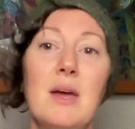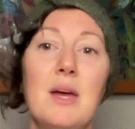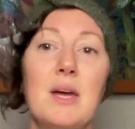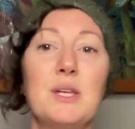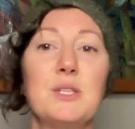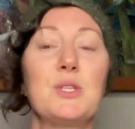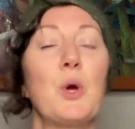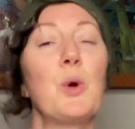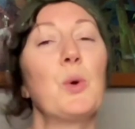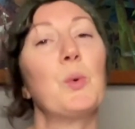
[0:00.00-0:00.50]

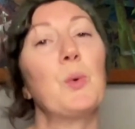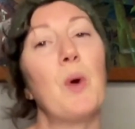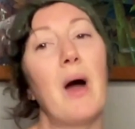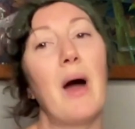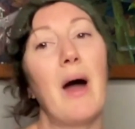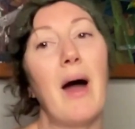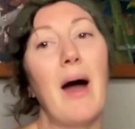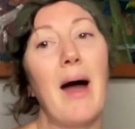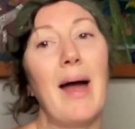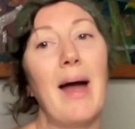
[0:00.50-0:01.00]

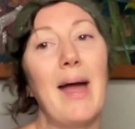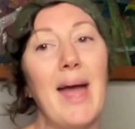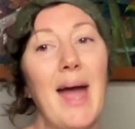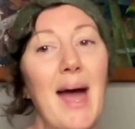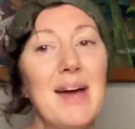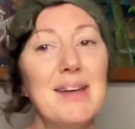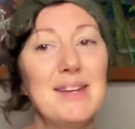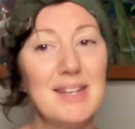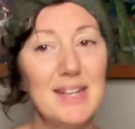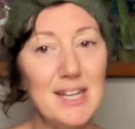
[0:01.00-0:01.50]
So I
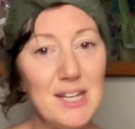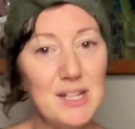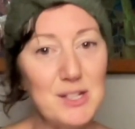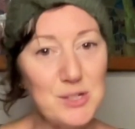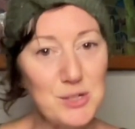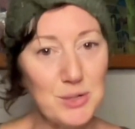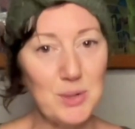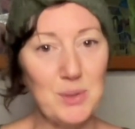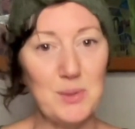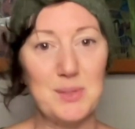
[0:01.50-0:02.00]
had
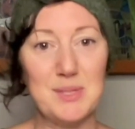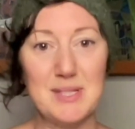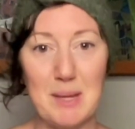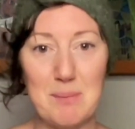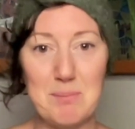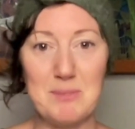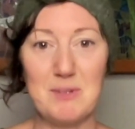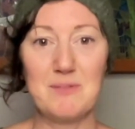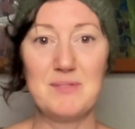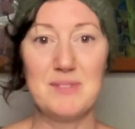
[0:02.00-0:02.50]

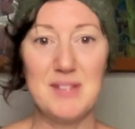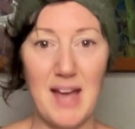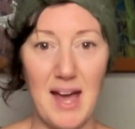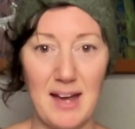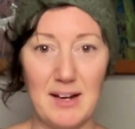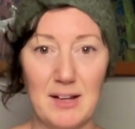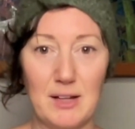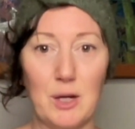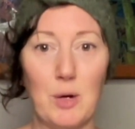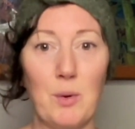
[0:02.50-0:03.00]
interoceptive
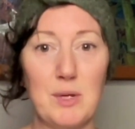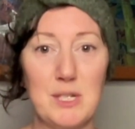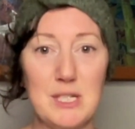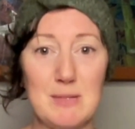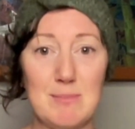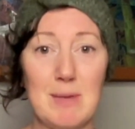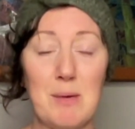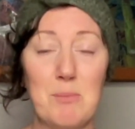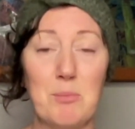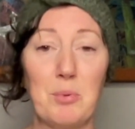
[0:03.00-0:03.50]
data going
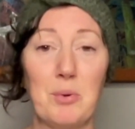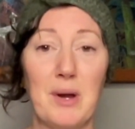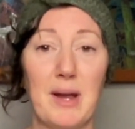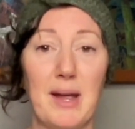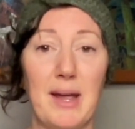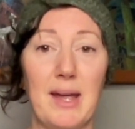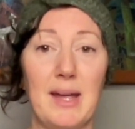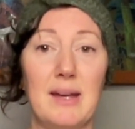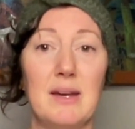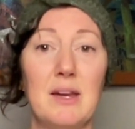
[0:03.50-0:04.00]
to my
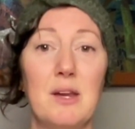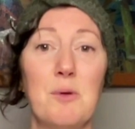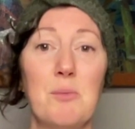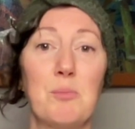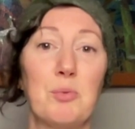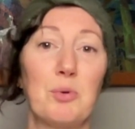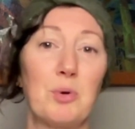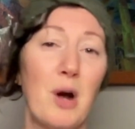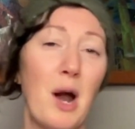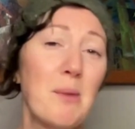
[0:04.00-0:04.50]
brain,
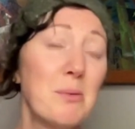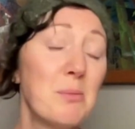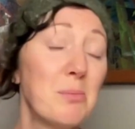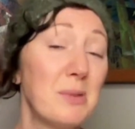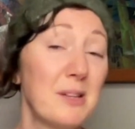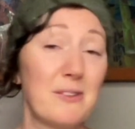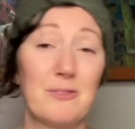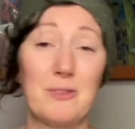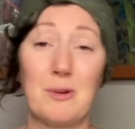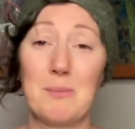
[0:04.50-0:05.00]

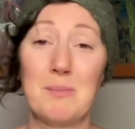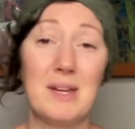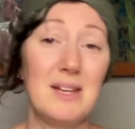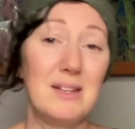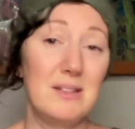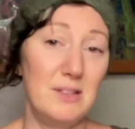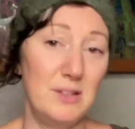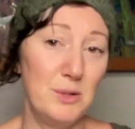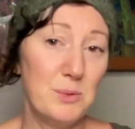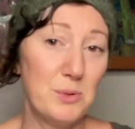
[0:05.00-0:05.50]
probably from
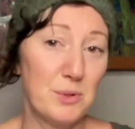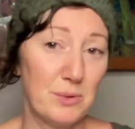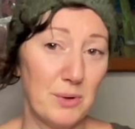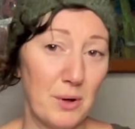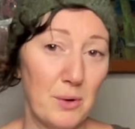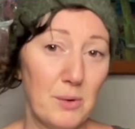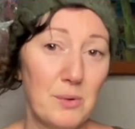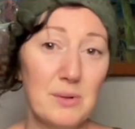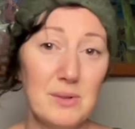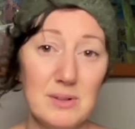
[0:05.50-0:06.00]
in
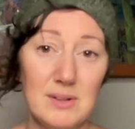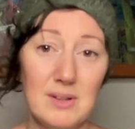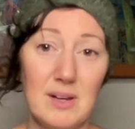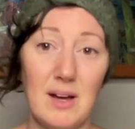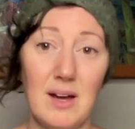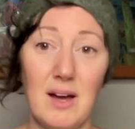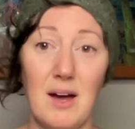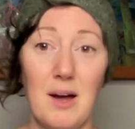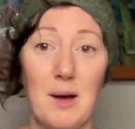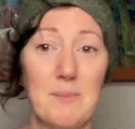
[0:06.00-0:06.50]
utero,
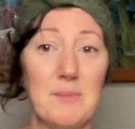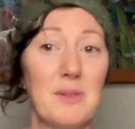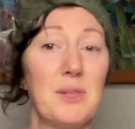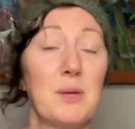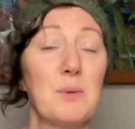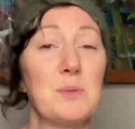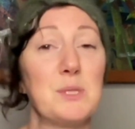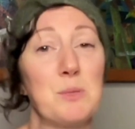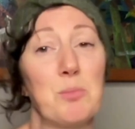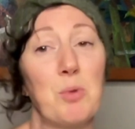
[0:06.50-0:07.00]
that there
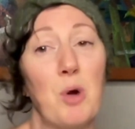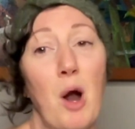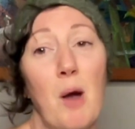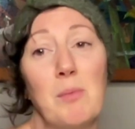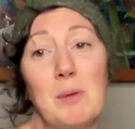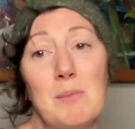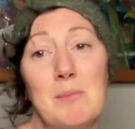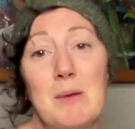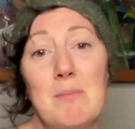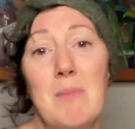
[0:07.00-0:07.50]
was a
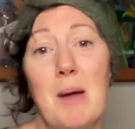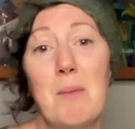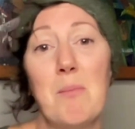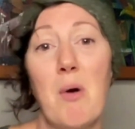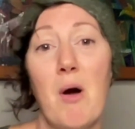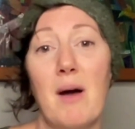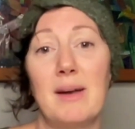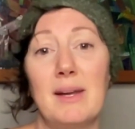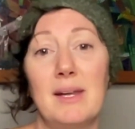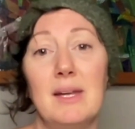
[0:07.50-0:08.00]
problem in my
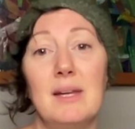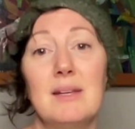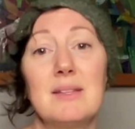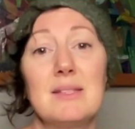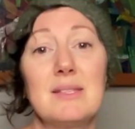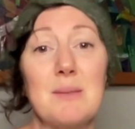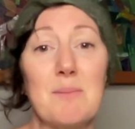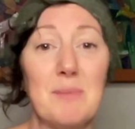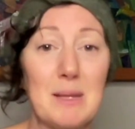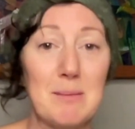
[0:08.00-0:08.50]
body,
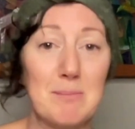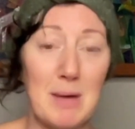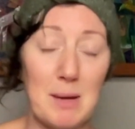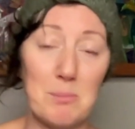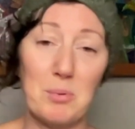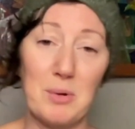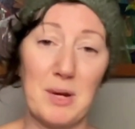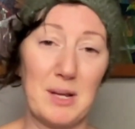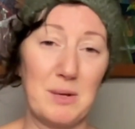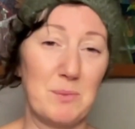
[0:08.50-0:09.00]
something my
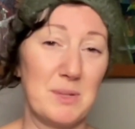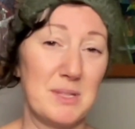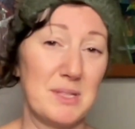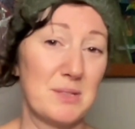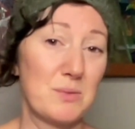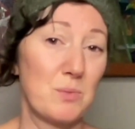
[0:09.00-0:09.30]
brain was